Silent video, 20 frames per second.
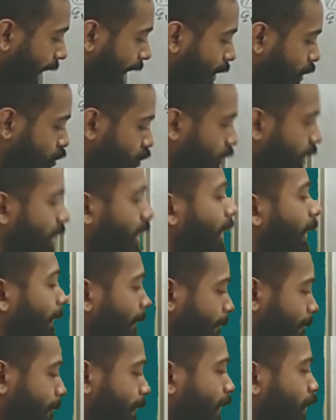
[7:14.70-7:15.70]
r squared,
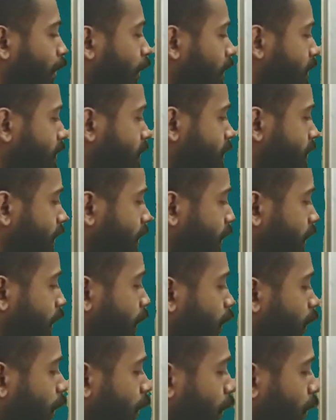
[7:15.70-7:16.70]
because
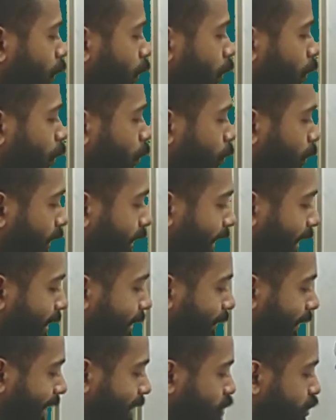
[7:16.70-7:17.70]
we can
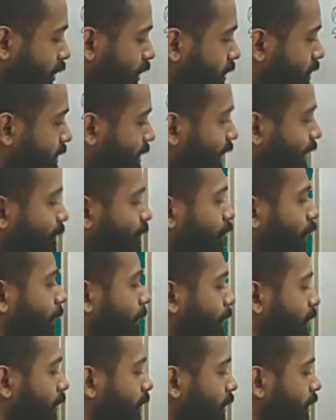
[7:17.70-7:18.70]
gradually see
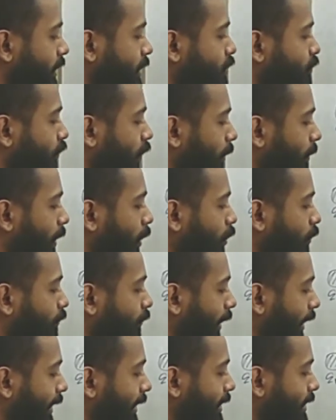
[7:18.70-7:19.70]
from here this formula would
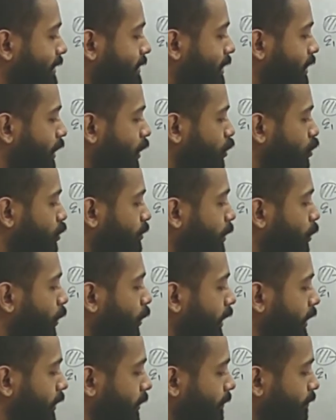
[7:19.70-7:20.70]
finally turn out to be
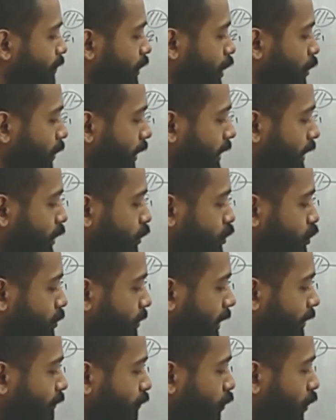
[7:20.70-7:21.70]
what? q1 q2
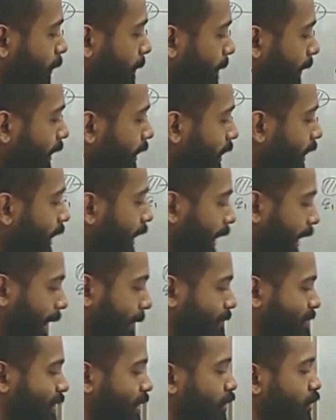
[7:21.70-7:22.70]
by 4 pi
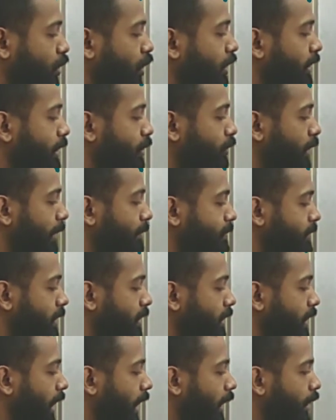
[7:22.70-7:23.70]
epsilon naught into
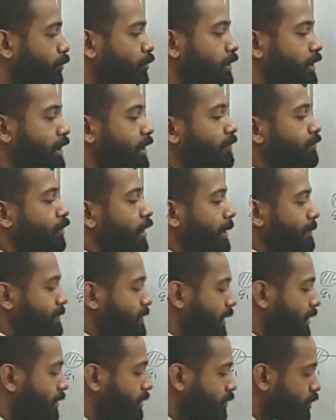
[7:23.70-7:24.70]
epsilon r would give you
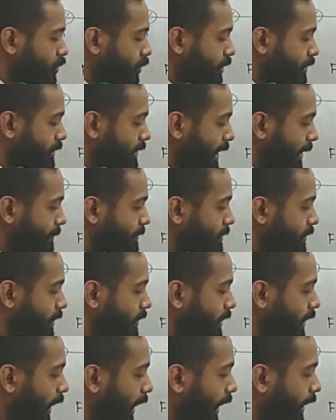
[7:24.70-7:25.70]
epsilon, so it's
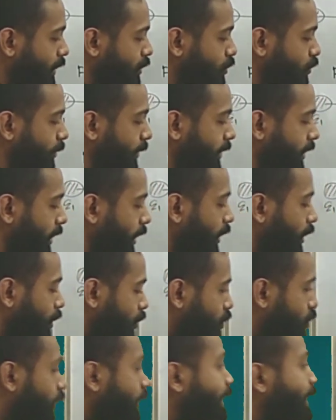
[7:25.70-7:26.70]
epsilon r squared.
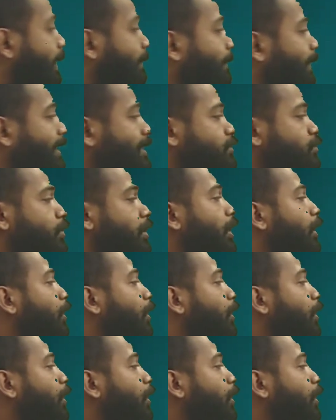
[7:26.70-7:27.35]
So it depends